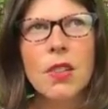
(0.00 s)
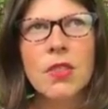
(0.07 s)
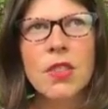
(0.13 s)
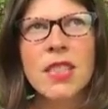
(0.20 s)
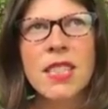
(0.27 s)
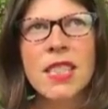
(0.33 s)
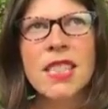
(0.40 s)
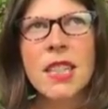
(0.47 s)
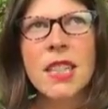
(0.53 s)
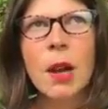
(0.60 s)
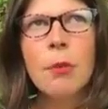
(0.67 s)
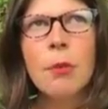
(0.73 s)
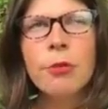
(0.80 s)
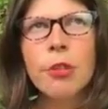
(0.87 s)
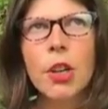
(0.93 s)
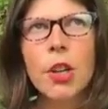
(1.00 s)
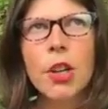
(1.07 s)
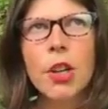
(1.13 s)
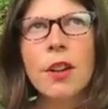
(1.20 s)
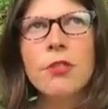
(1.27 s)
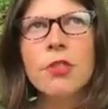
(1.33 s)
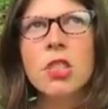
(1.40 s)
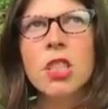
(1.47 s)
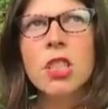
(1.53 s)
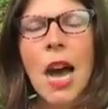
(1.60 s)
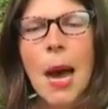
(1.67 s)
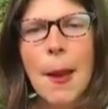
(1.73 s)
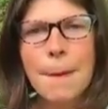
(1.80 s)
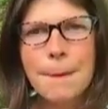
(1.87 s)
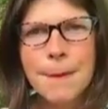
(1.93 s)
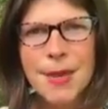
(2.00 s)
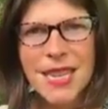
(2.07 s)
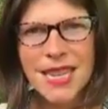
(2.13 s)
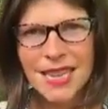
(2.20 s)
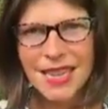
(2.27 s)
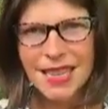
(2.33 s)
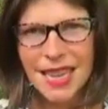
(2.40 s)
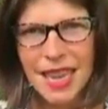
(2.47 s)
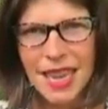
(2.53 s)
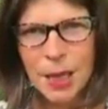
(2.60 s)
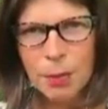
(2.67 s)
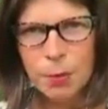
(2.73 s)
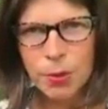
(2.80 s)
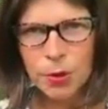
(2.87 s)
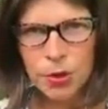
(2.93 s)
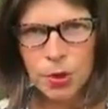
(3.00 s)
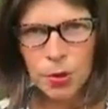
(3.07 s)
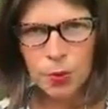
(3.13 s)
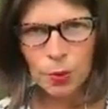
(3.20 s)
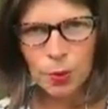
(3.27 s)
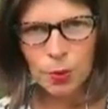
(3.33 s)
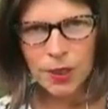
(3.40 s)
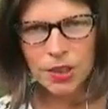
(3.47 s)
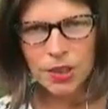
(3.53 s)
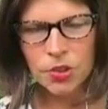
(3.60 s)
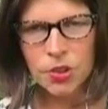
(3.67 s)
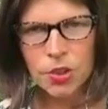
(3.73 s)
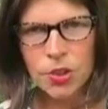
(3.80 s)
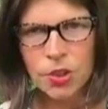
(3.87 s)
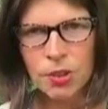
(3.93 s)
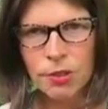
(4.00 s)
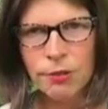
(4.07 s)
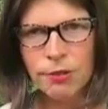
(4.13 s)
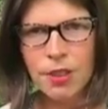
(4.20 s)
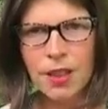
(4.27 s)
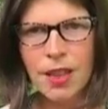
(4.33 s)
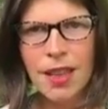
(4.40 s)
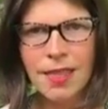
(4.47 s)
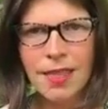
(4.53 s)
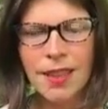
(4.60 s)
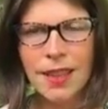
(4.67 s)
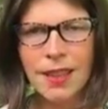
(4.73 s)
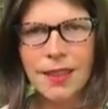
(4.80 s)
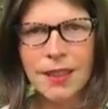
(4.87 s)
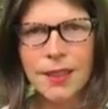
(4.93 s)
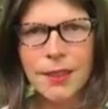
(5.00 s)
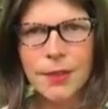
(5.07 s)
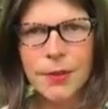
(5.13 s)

the discomfort of not being able to reach for that thing